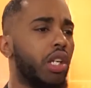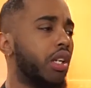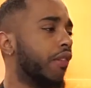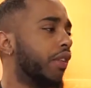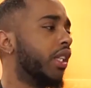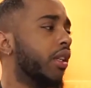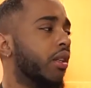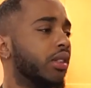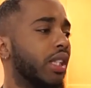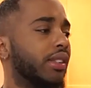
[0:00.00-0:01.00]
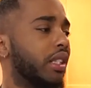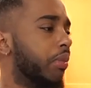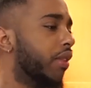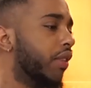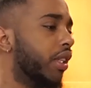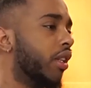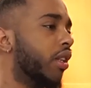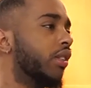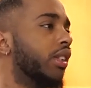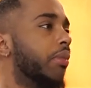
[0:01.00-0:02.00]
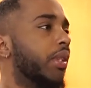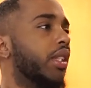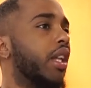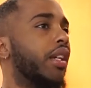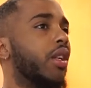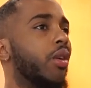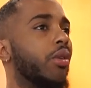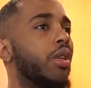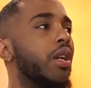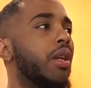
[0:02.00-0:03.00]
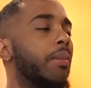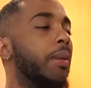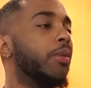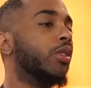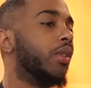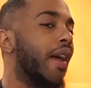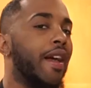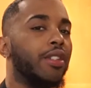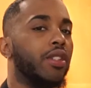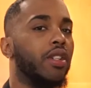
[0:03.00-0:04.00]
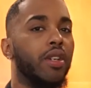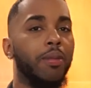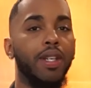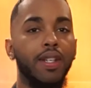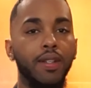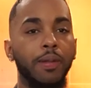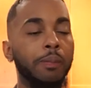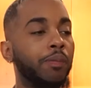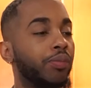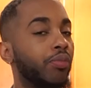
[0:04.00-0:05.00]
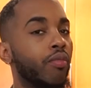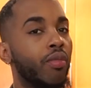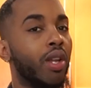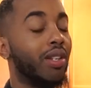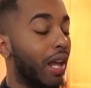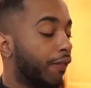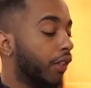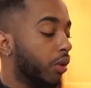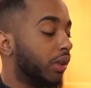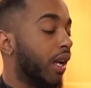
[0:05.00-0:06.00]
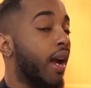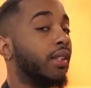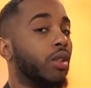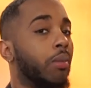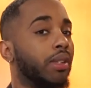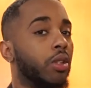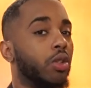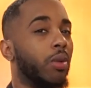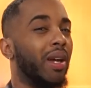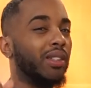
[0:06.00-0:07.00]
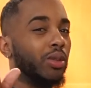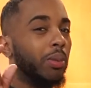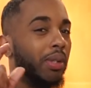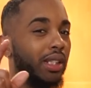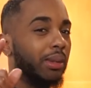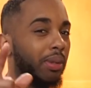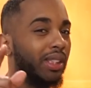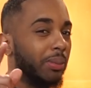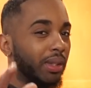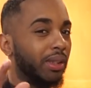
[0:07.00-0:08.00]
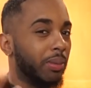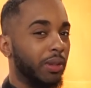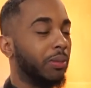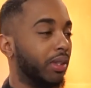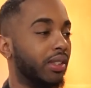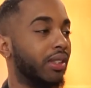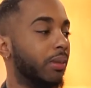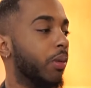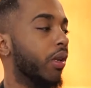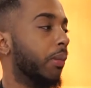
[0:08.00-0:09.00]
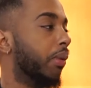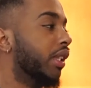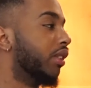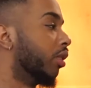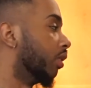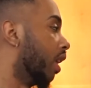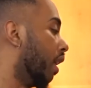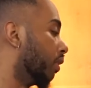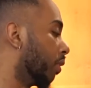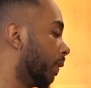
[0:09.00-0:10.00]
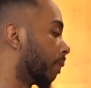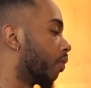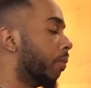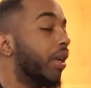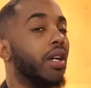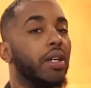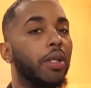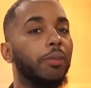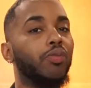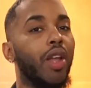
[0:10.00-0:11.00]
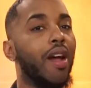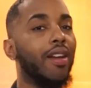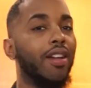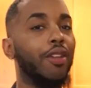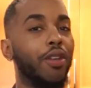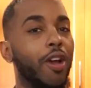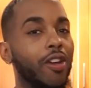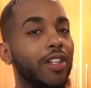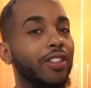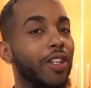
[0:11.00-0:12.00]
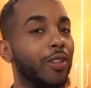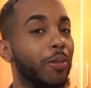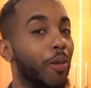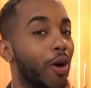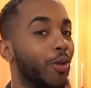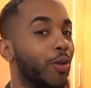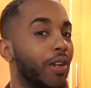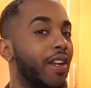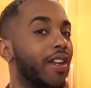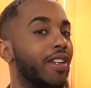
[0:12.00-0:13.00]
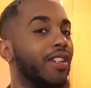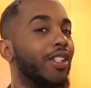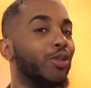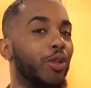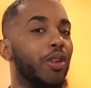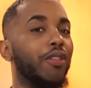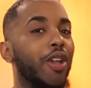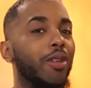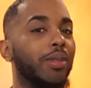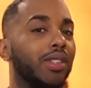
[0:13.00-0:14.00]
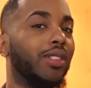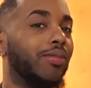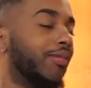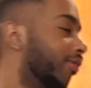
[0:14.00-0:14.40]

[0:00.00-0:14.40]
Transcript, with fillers: y'all videos. Like send me a video, send me like your people's reaction to them eating them. Definitely use that ice cream I told you about too. Please, please, please, please, please. That's important. Please use that ice cream. But um, alright, I love y'all and I'll see y'all tomorrow in day 21 of Vlogmas.